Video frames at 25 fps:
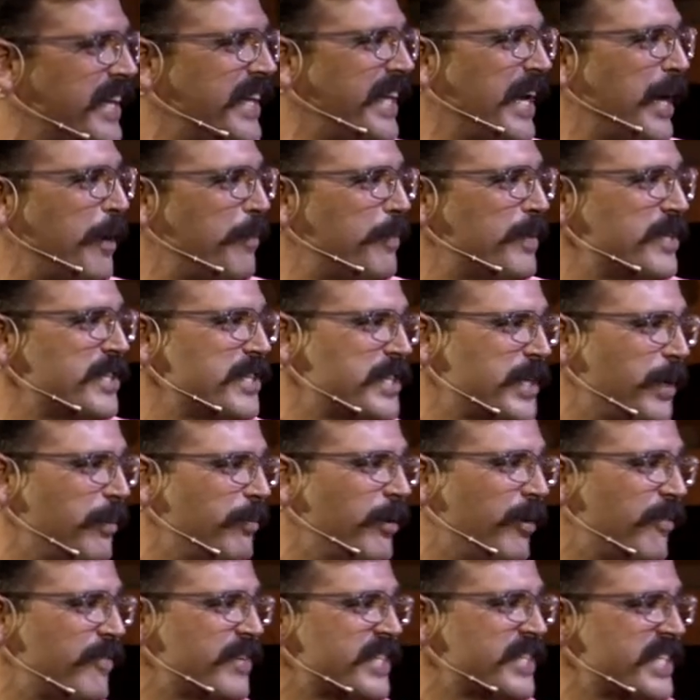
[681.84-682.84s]
that. But some
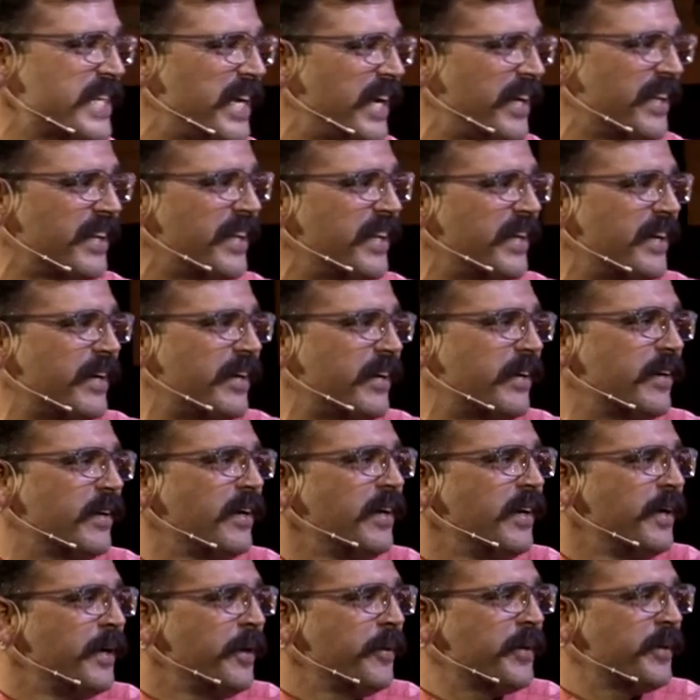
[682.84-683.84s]
of us out there,
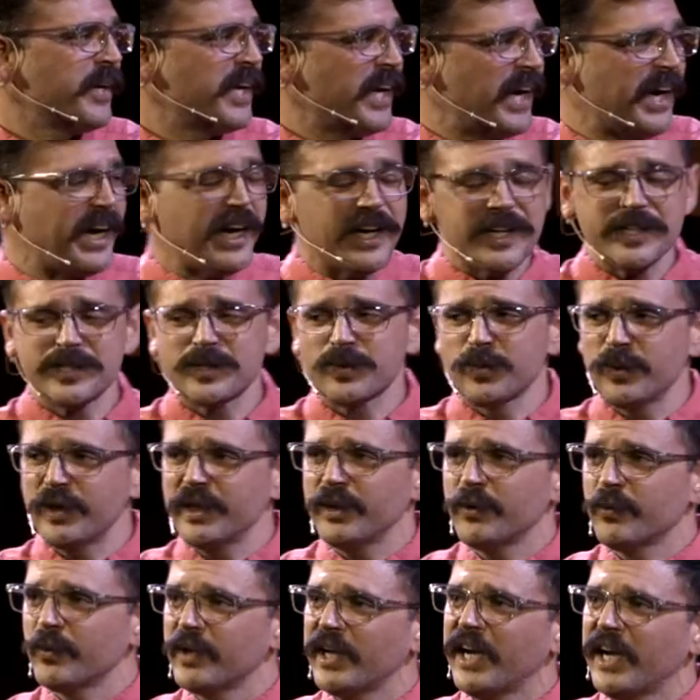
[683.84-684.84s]
guys, we,
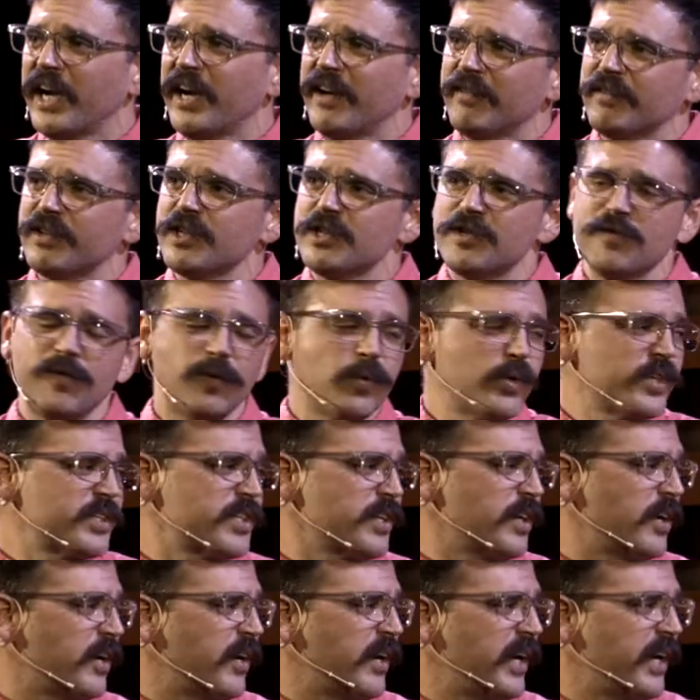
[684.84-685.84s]
we have this voice in
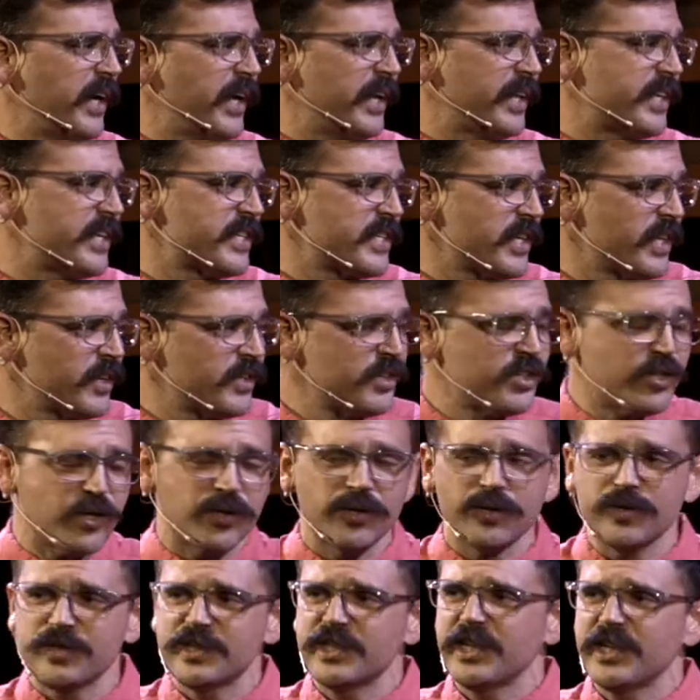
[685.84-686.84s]
our head. This
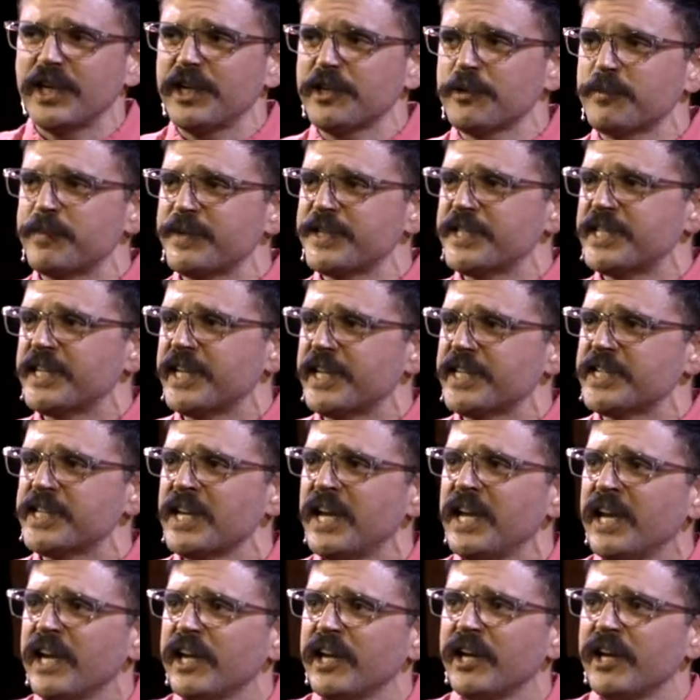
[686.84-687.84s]
internal salesman says,
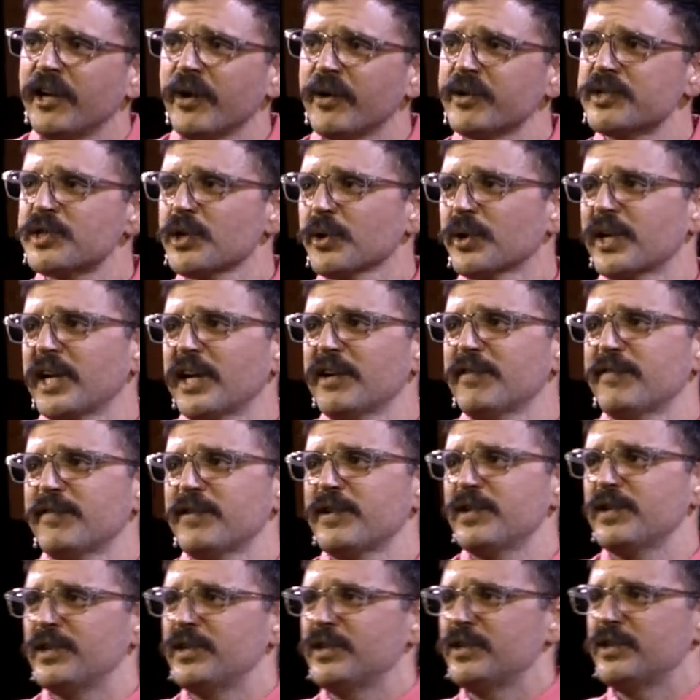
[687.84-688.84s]
No, it's okay for
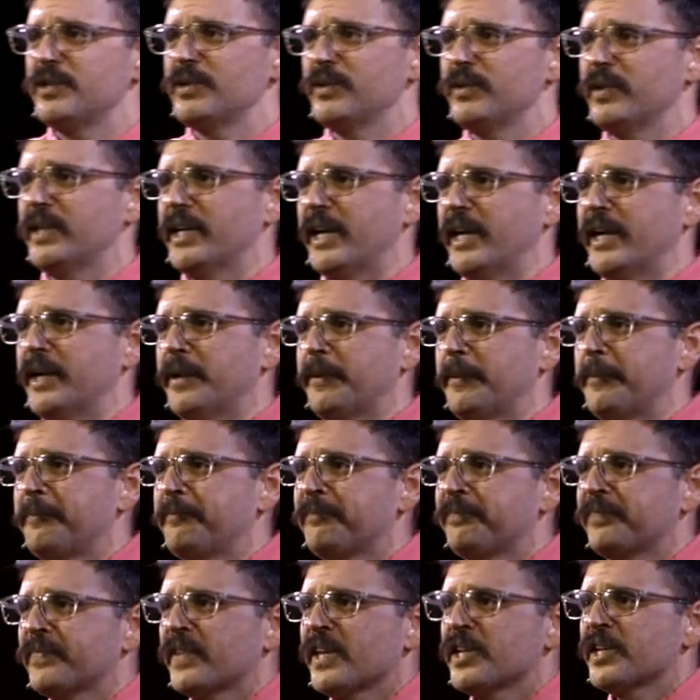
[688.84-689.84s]
you to do that.
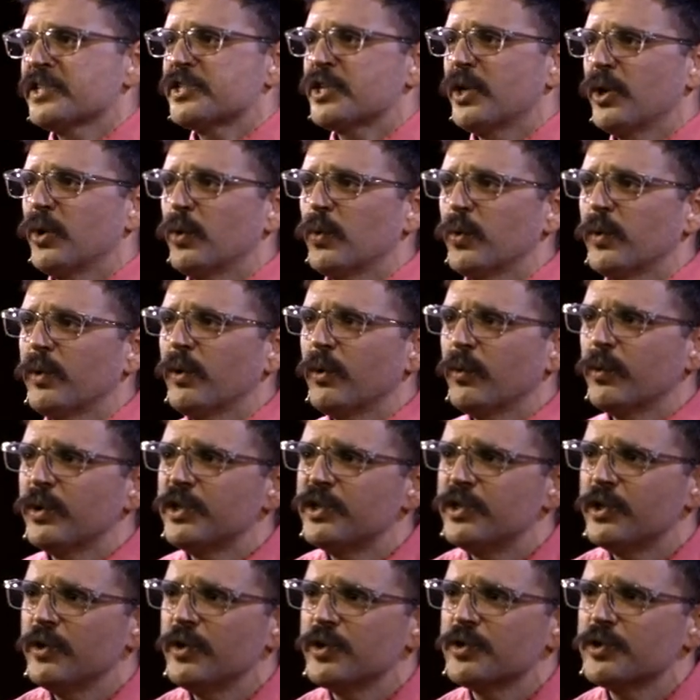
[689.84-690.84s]
So what we do
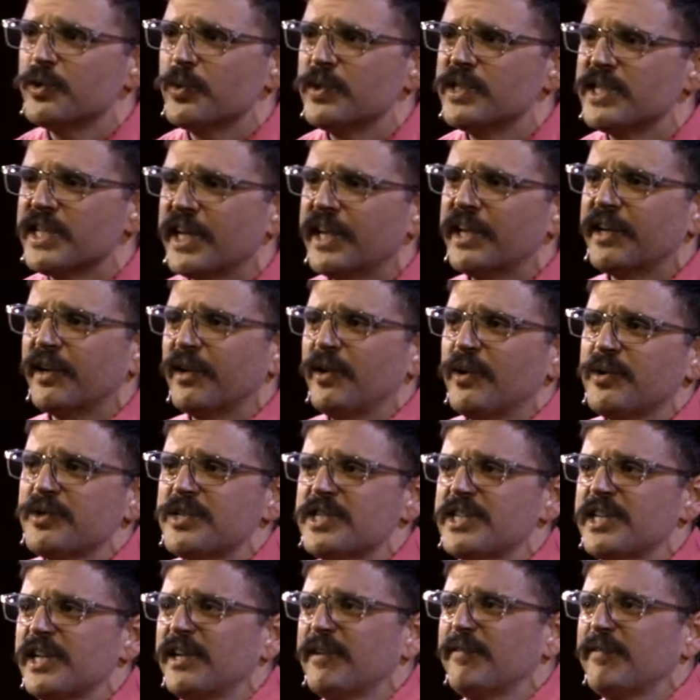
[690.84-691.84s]
is we take our own
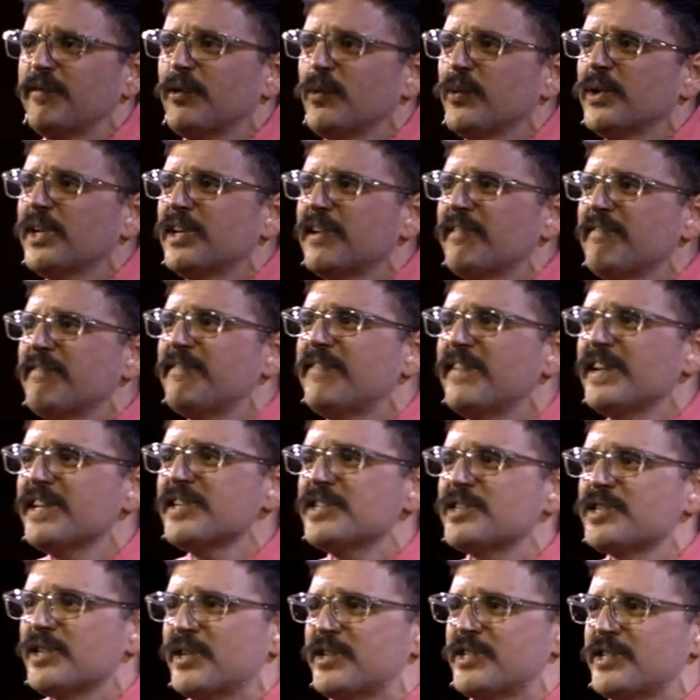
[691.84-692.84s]
self and we
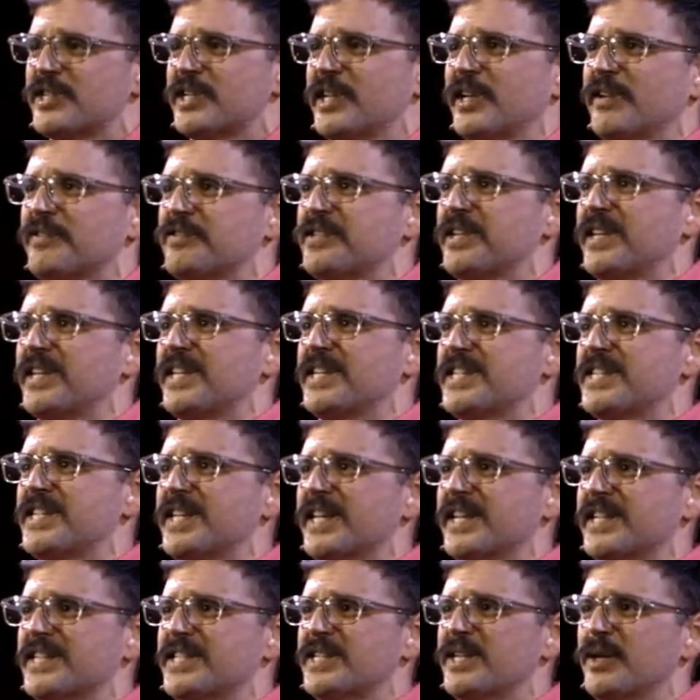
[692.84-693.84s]
convince ourselves of these
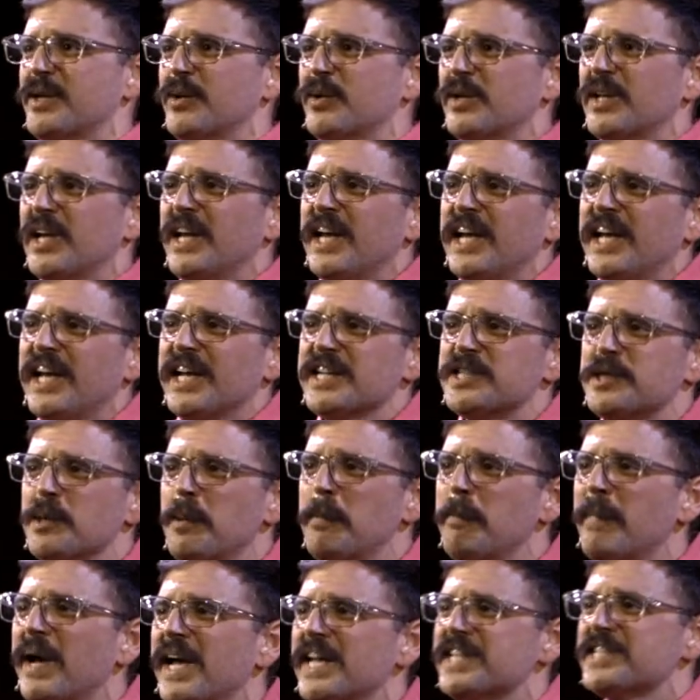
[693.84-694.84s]
things. That it's
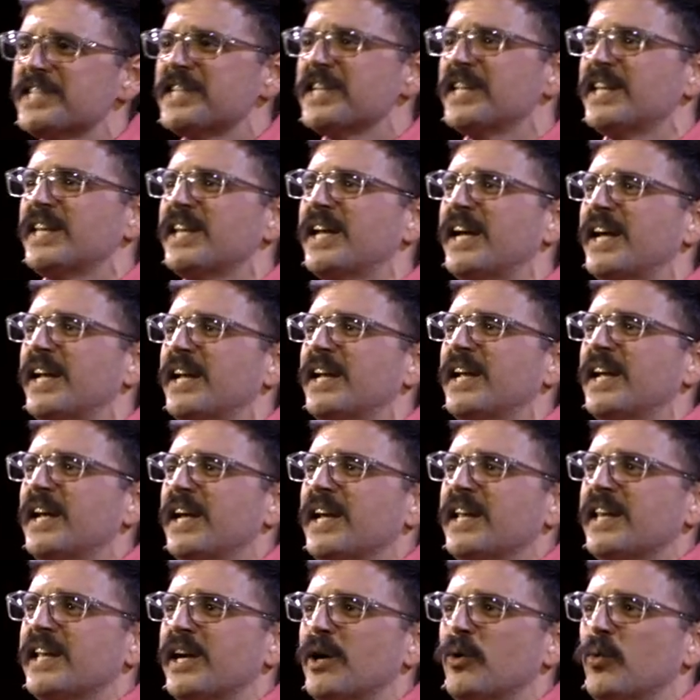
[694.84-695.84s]
amazing
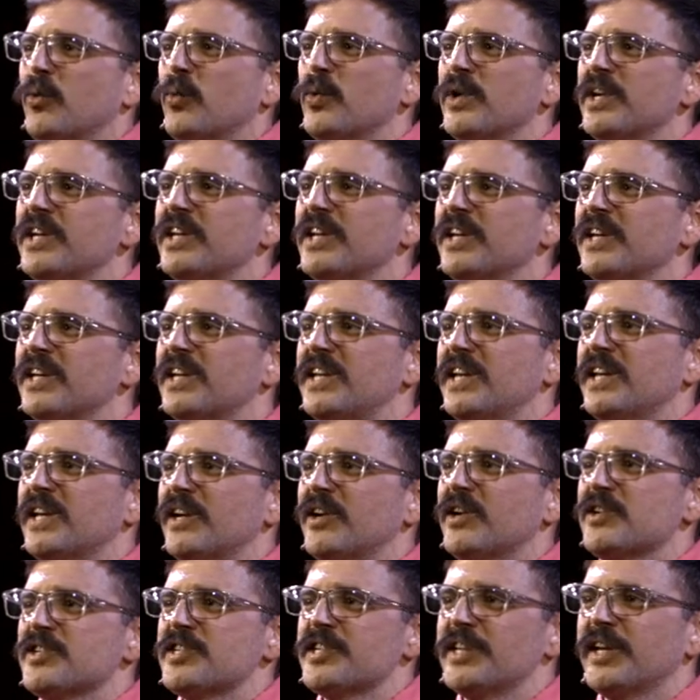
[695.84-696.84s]
that that we can get
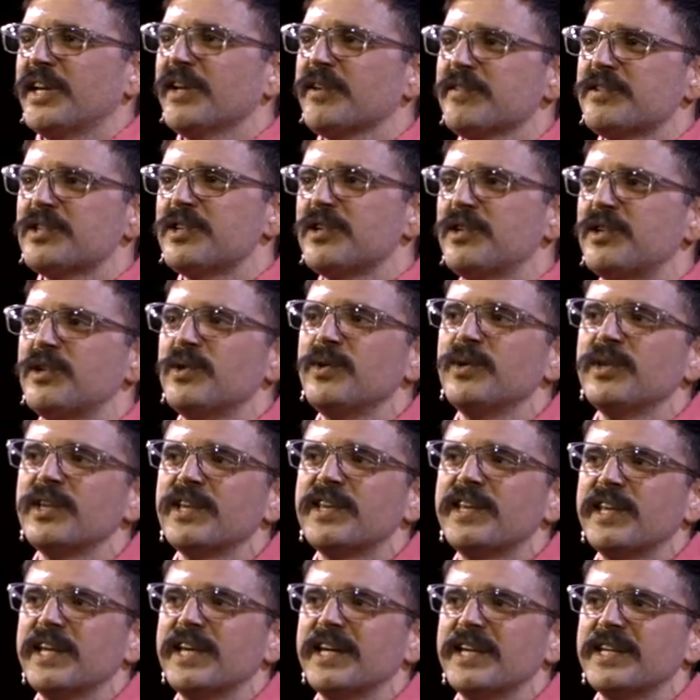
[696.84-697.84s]
ourselves to do the
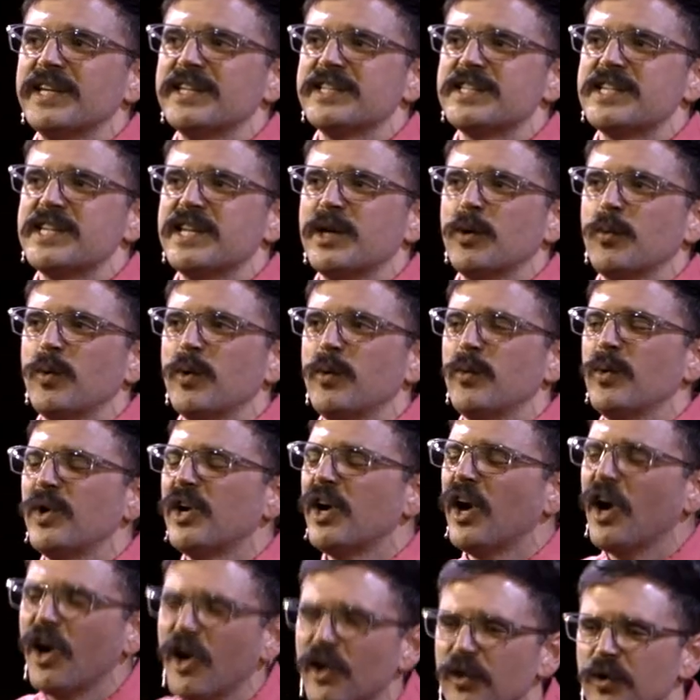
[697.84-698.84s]
things that we
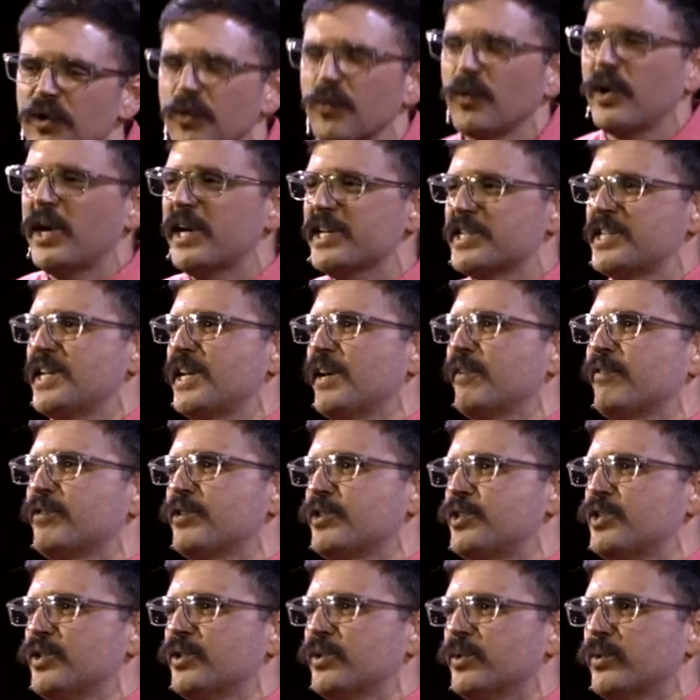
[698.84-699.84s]
would otherwise never
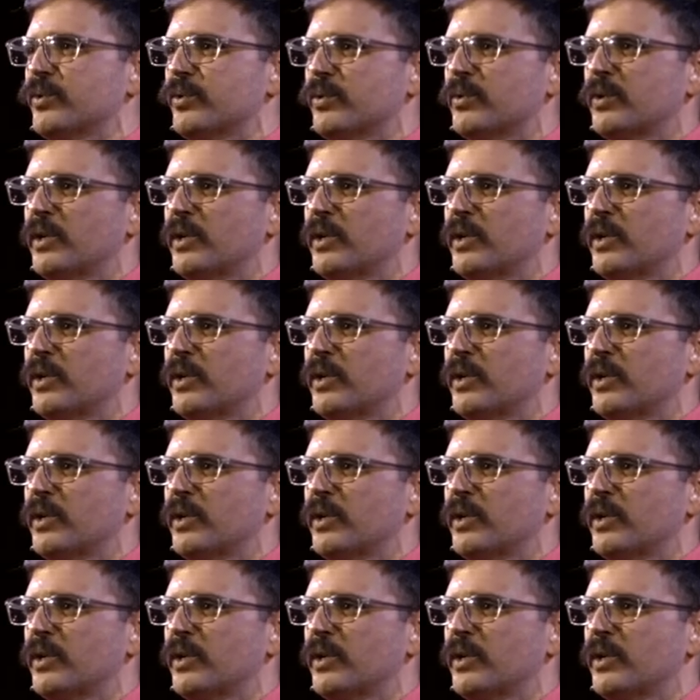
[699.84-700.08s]
do.